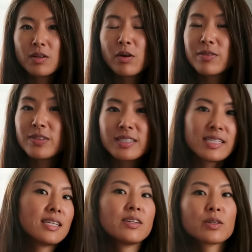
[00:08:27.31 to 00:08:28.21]
You know, if you
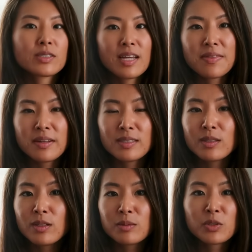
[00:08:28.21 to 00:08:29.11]
see your
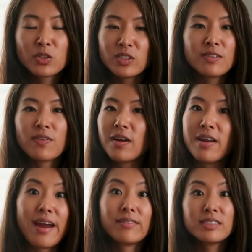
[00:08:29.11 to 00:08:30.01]
$10,000 emergency
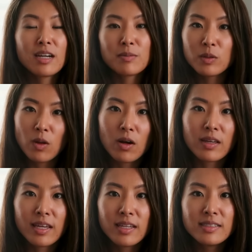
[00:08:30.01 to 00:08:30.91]
fund every time you
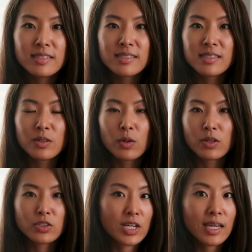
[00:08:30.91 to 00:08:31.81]
log in to see
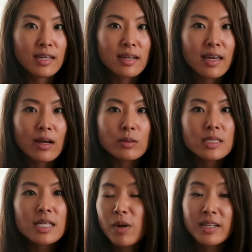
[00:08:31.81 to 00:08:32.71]
your checking
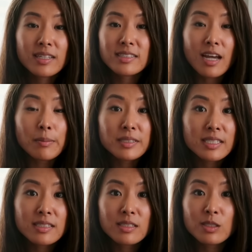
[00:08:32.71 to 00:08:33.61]
account, you might get
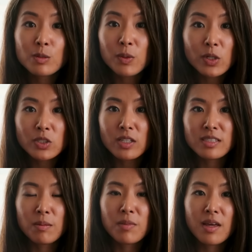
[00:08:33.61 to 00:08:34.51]
tempted to splurge
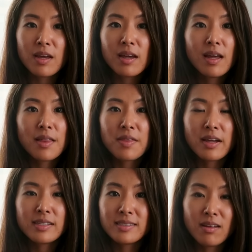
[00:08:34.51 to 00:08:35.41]
on something
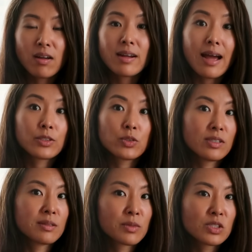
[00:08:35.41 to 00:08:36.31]
that is not
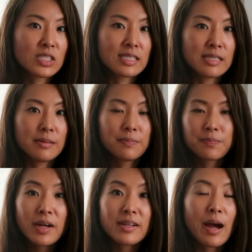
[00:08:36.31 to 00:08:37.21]
actually an emergency.
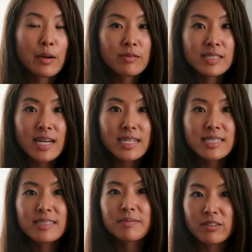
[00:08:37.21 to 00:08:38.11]
But out of
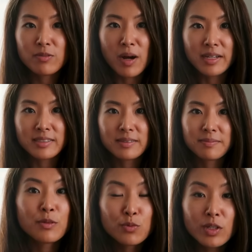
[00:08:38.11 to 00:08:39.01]
sight, out of mind.
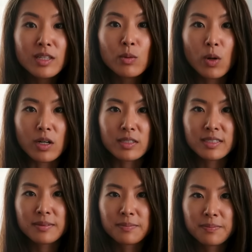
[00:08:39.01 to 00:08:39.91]
It really
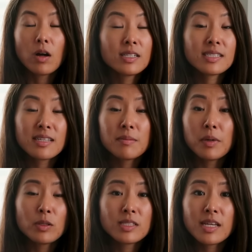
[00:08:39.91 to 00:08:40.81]
works. Honestly,
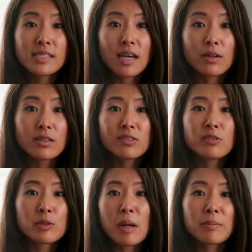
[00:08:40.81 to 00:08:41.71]
most days I don't
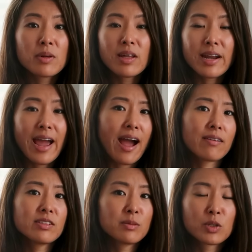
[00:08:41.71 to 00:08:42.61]
even remember that I
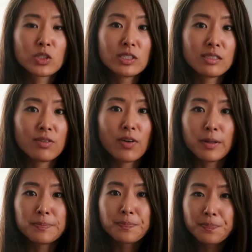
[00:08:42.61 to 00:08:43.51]
have an emergency
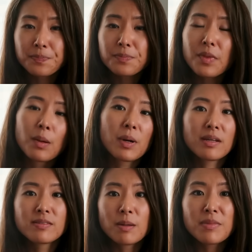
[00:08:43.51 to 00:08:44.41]
fund. But
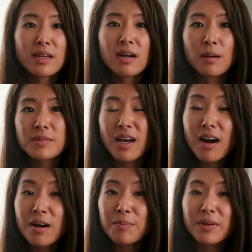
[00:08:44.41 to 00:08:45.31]
if something comes
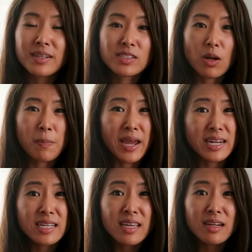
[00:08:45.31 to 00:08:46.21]
up and I start
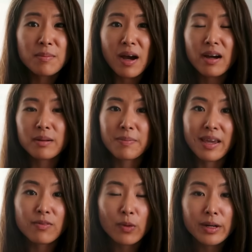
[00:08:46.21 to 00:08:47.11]
panicking about how to
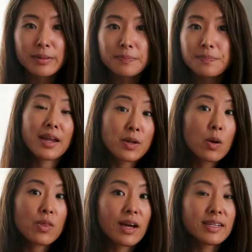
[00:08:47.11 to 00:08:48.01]
pay for it, I
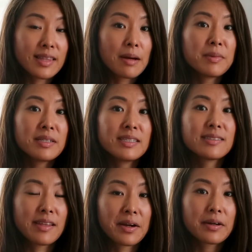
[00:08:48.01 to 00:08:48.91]
know that that money
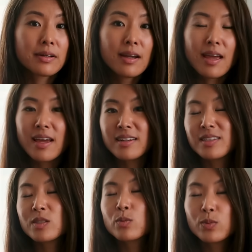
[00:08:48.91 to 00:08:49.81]
is there and
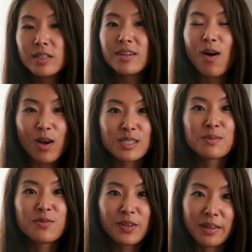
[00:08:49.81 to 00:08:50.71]
it's a really
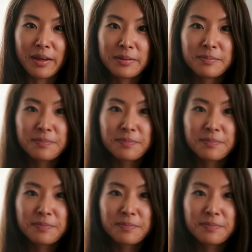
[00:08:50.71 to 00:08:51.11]
awesome feeling.